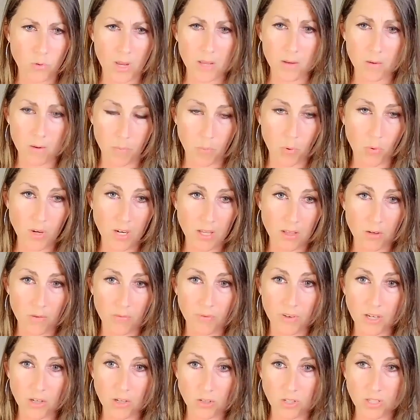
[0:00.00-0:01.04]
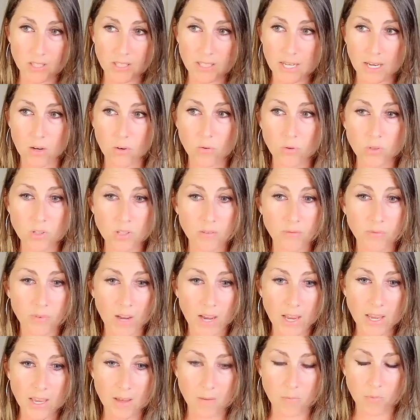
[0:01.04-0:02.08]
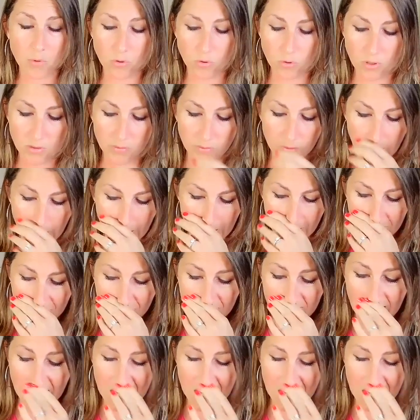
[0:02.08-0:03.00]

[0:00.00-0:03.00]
and pointed their fingers to say, crucify him, crucify him.